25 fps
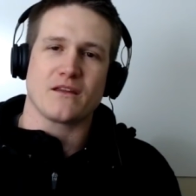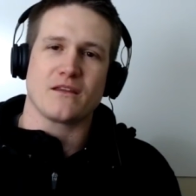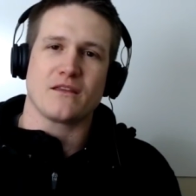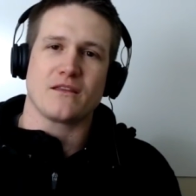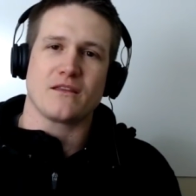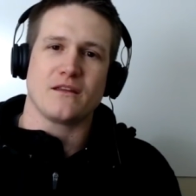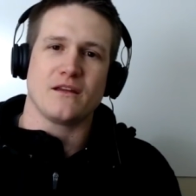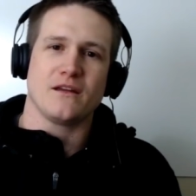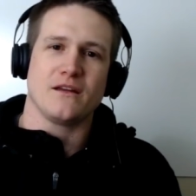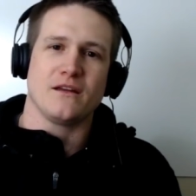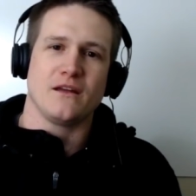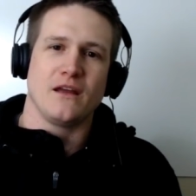
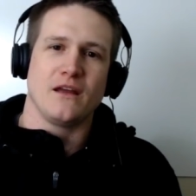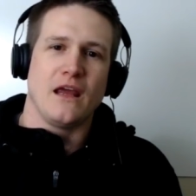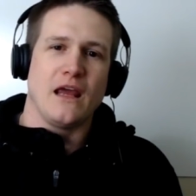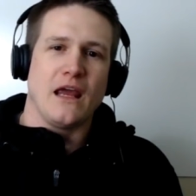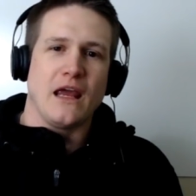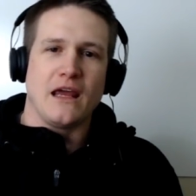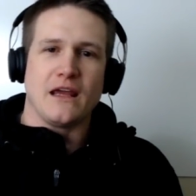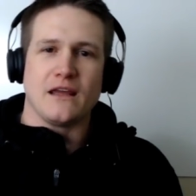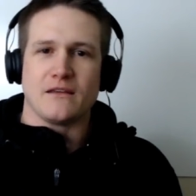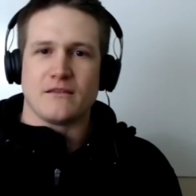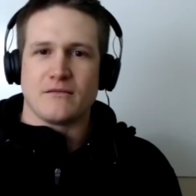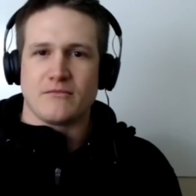the
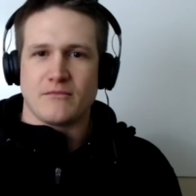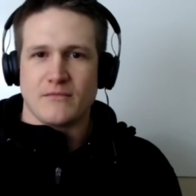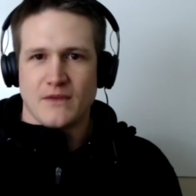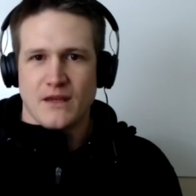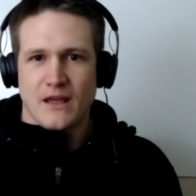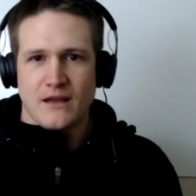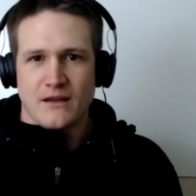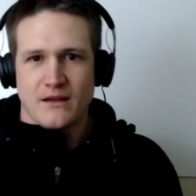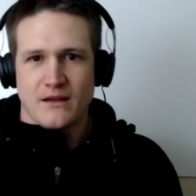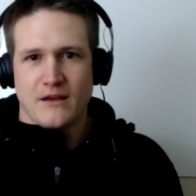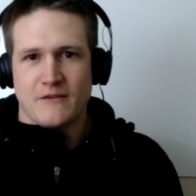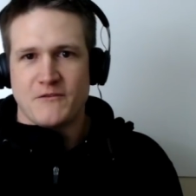it
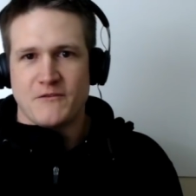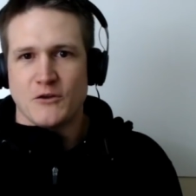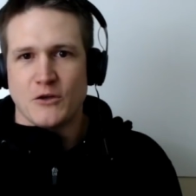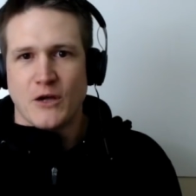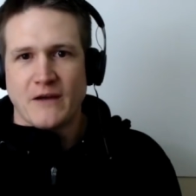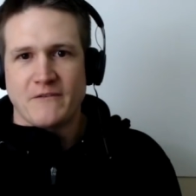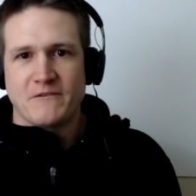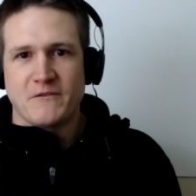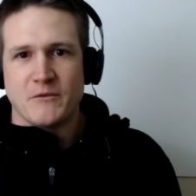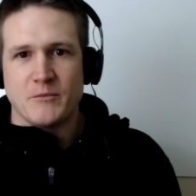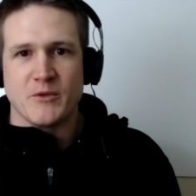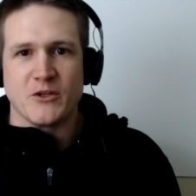if you're
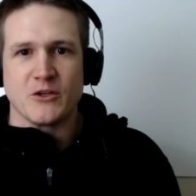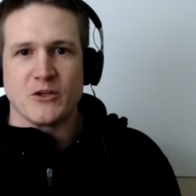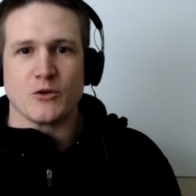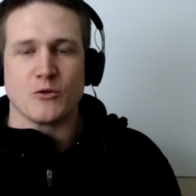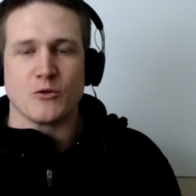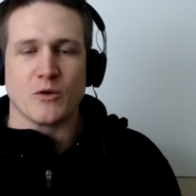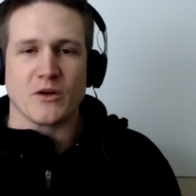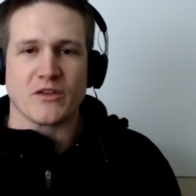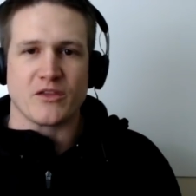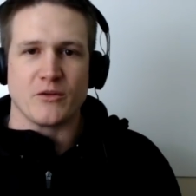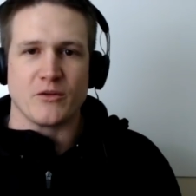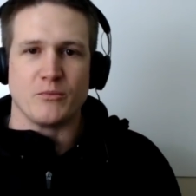not familiar
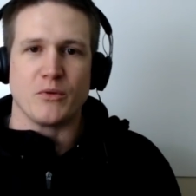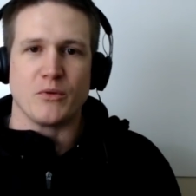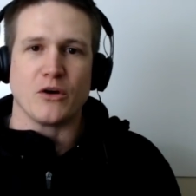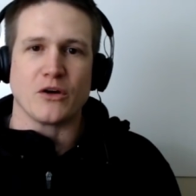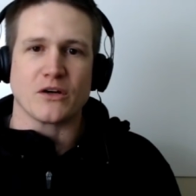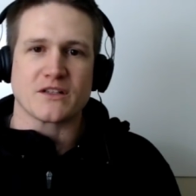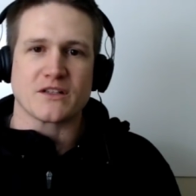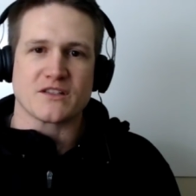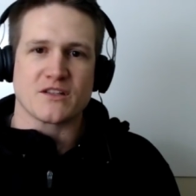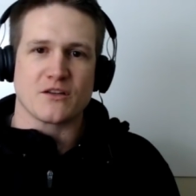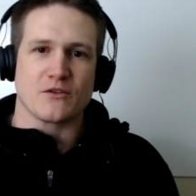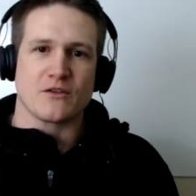with the
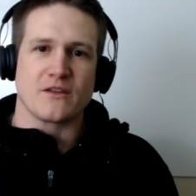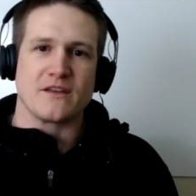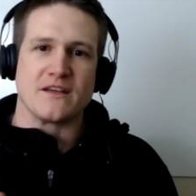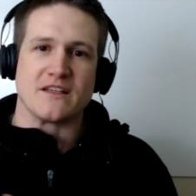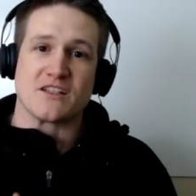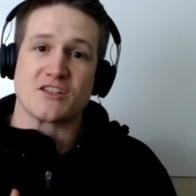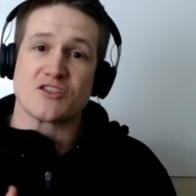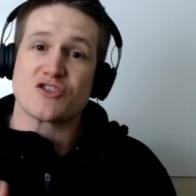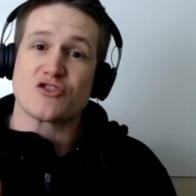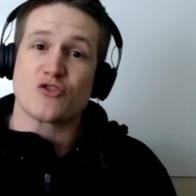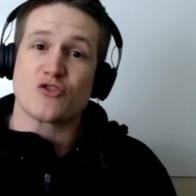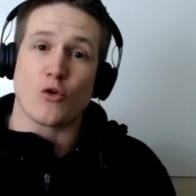books, they're these
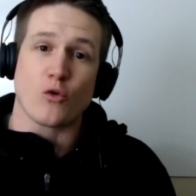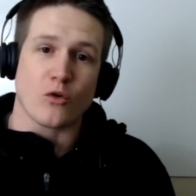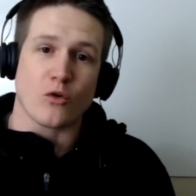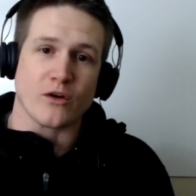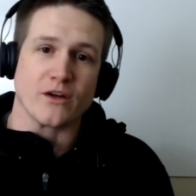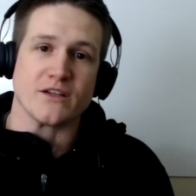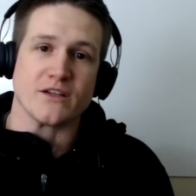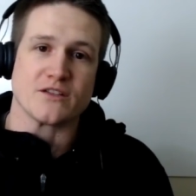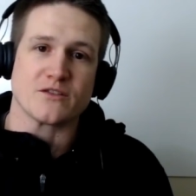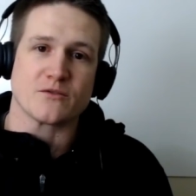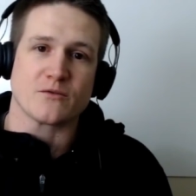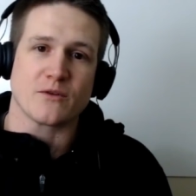
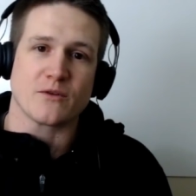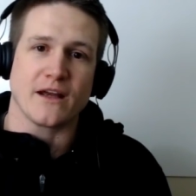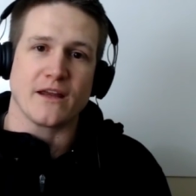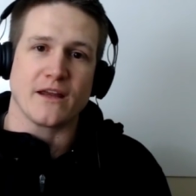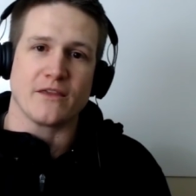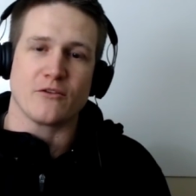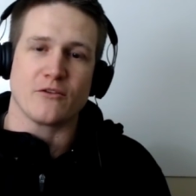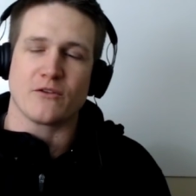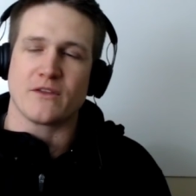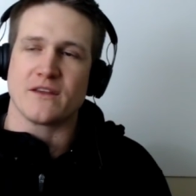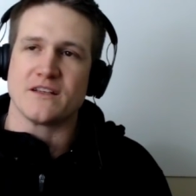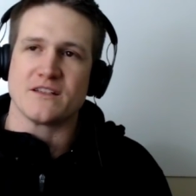stories, right?
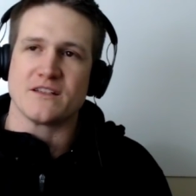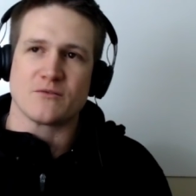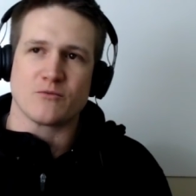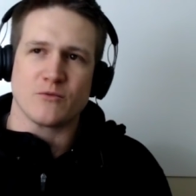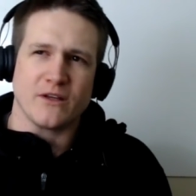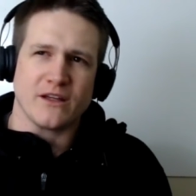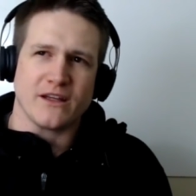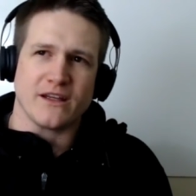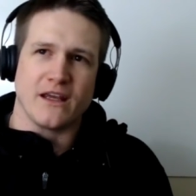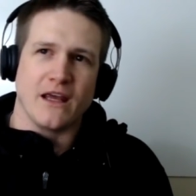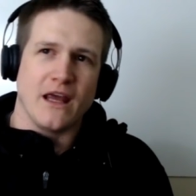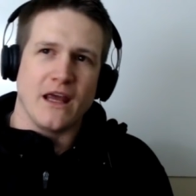And they're these
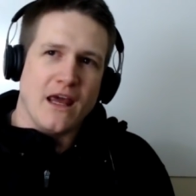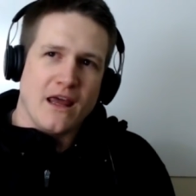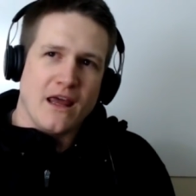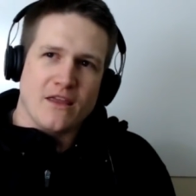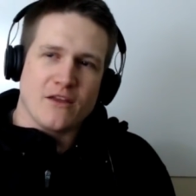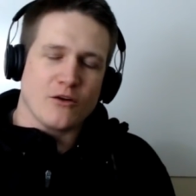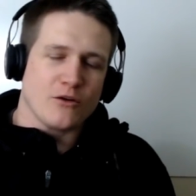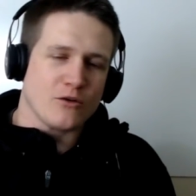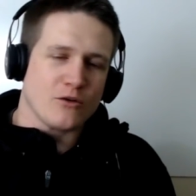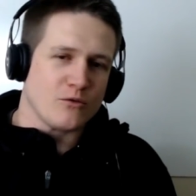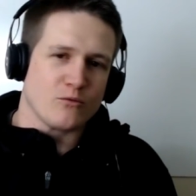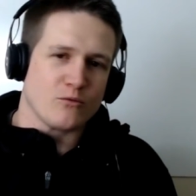really
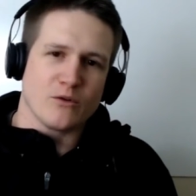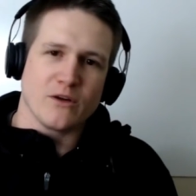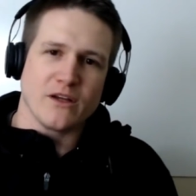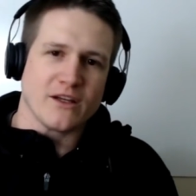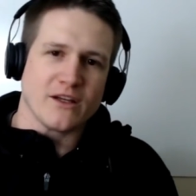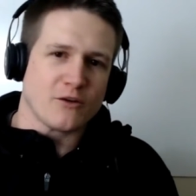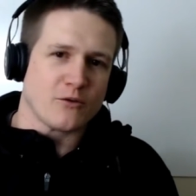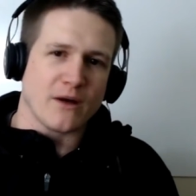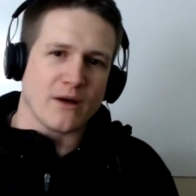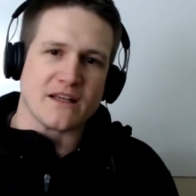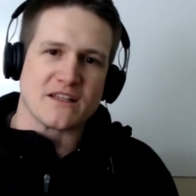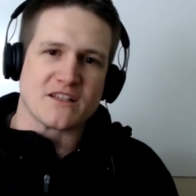they're really
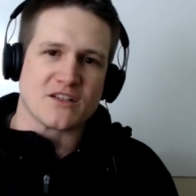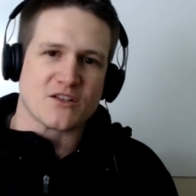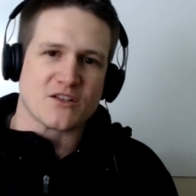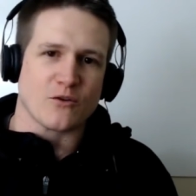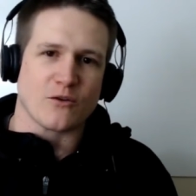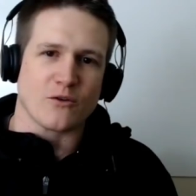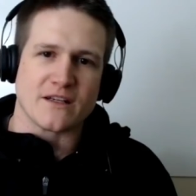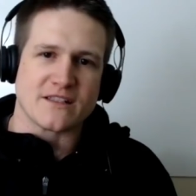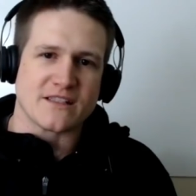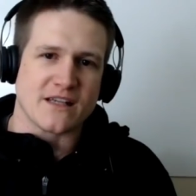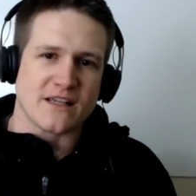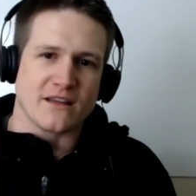great
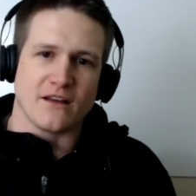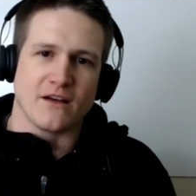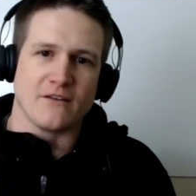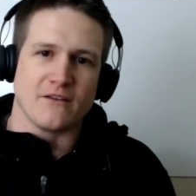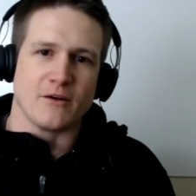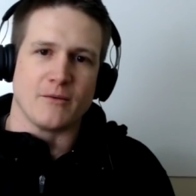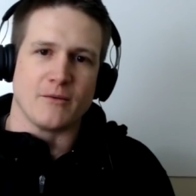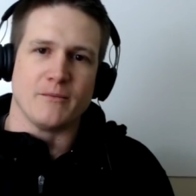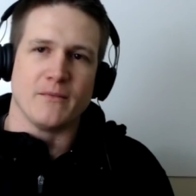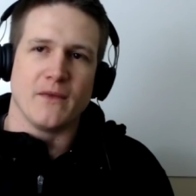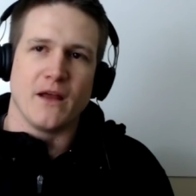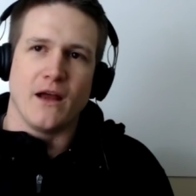stories. I love
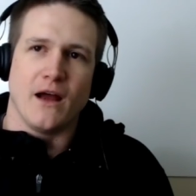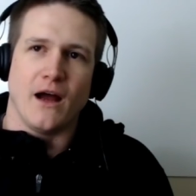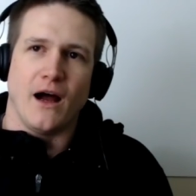them.